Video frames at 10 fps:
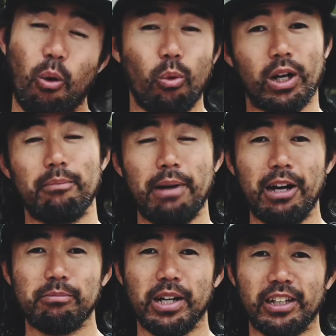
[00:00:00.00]
When I'm
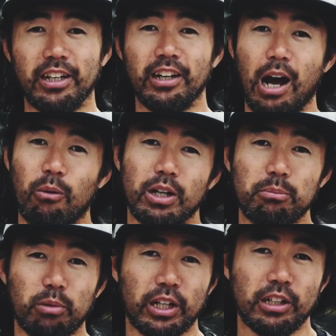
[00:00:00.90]
mountain biking, I want to
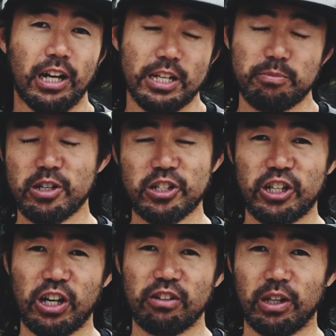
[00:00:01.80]
bring as much
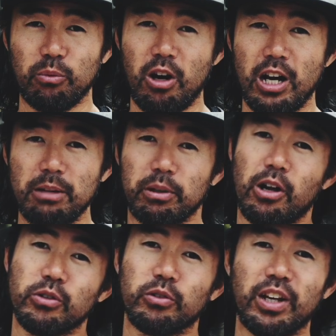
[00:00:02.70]
gear as I want, but
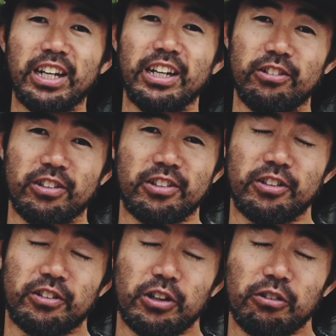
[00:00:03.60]
also taking into
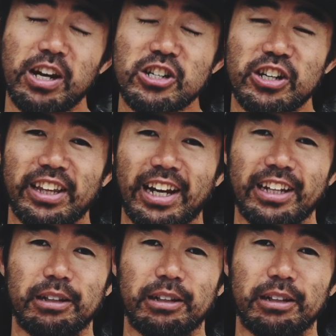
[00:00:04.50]
consideration that